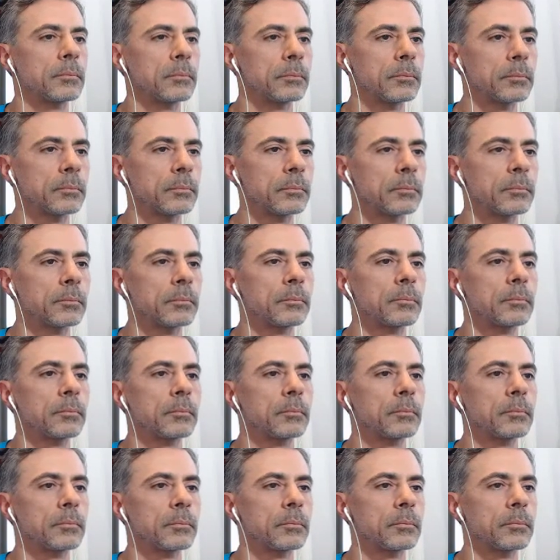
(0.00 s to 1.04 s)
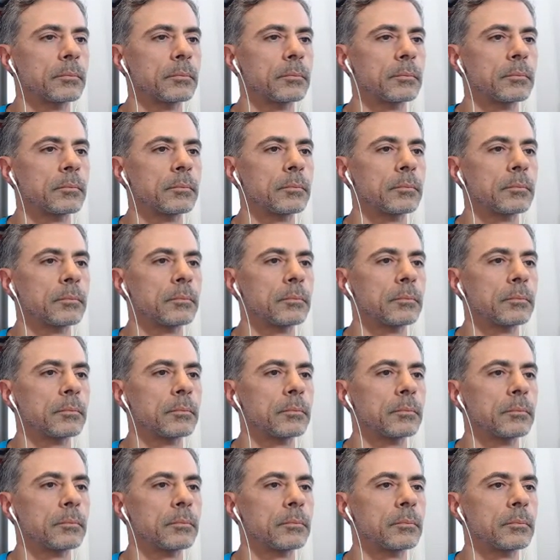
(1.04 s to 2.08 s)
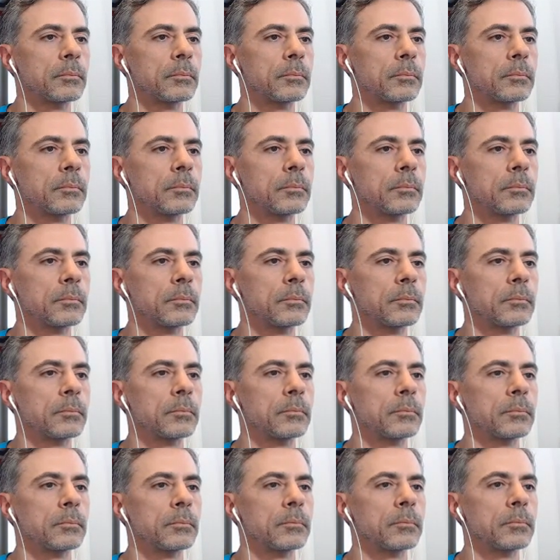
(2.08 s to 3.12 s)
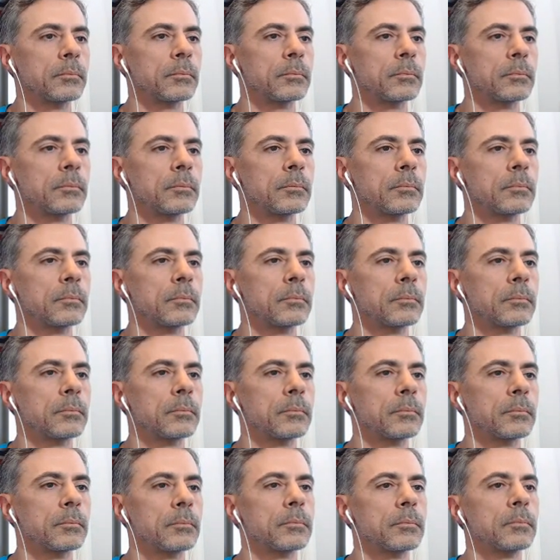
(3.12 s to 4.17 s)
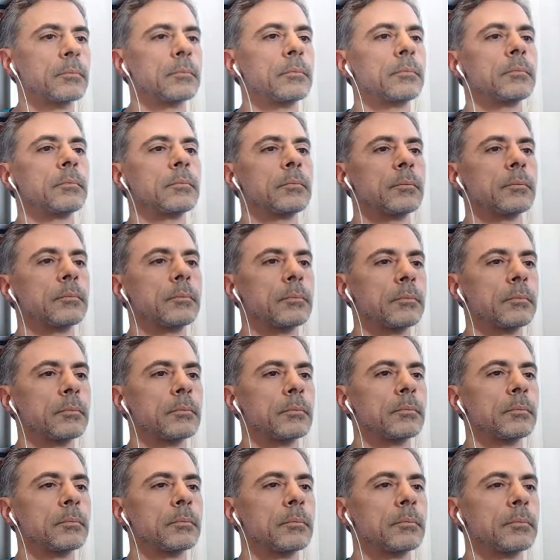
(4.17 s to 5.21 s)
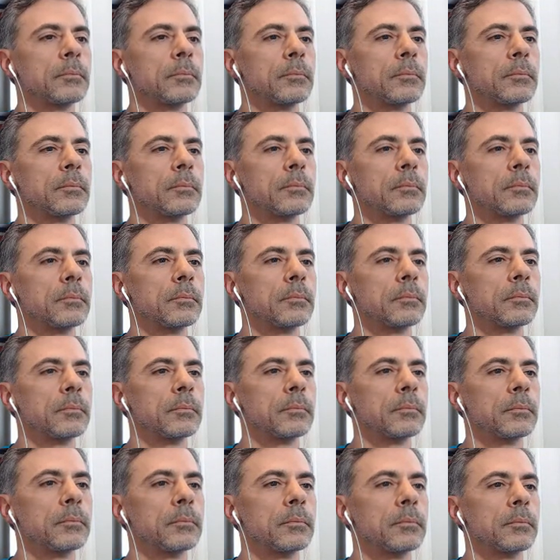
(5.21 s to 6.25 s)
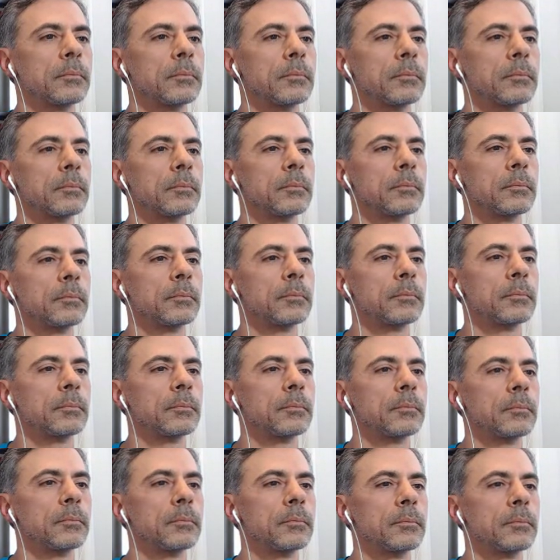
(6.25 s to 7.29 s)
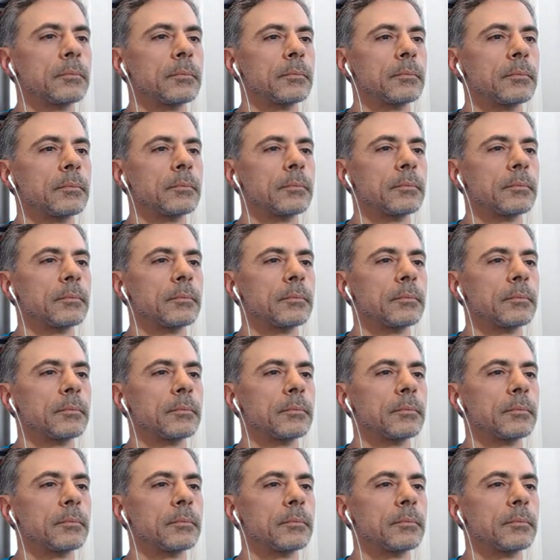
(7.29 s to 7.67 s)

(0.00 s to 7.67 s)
The person shown says nothing.